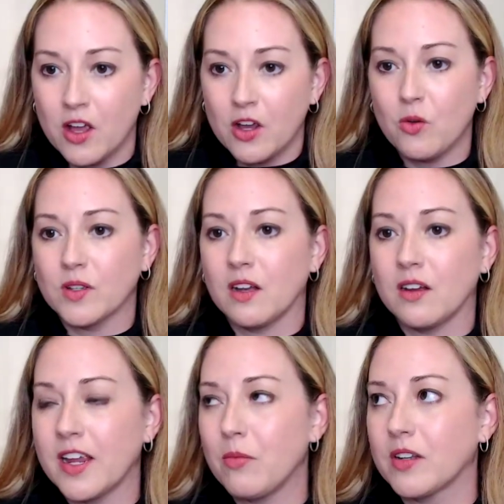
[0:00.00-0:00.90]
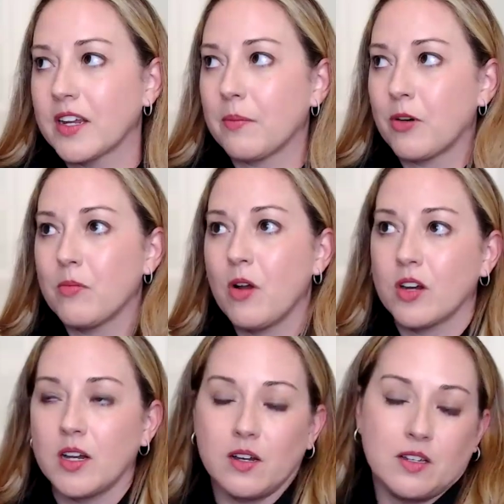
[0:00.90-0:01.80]
who was unable to get
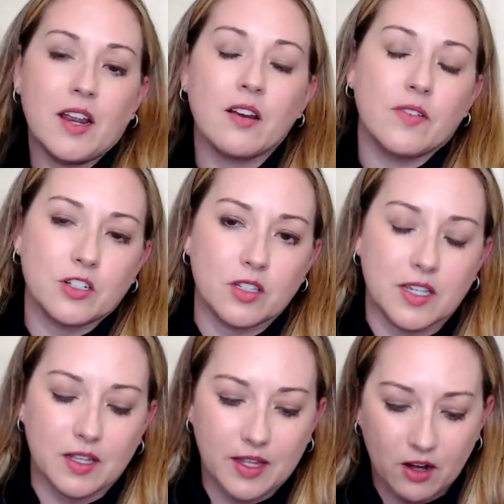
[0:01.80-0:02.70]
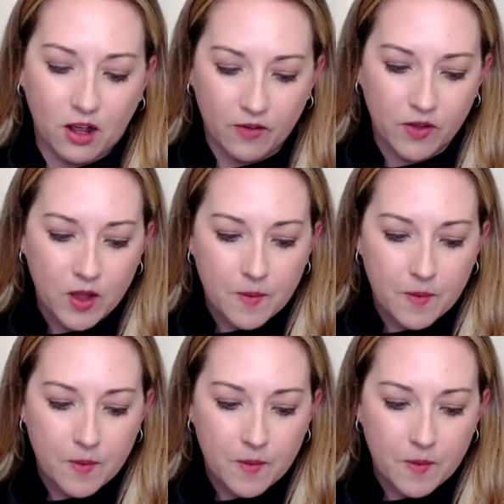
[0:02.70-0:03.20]
promoted and did eventually get laid off,